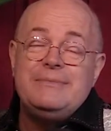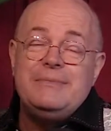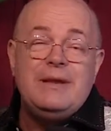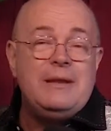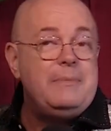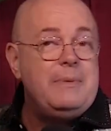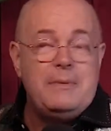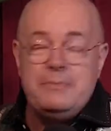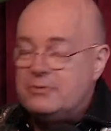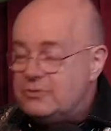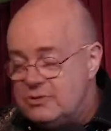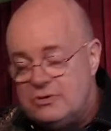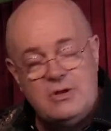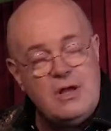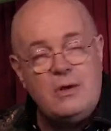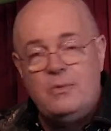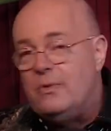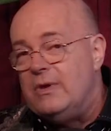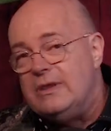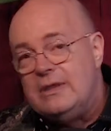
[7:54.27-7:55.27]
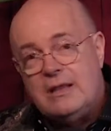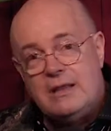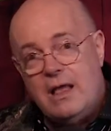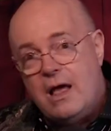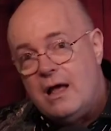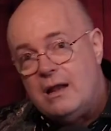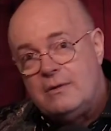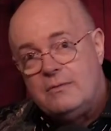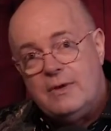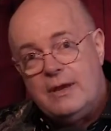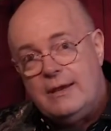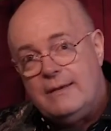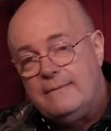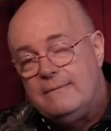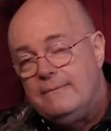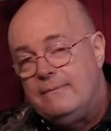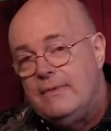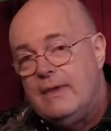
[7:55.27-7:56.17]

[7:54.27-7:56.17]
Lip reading: and many people do not win the lottery.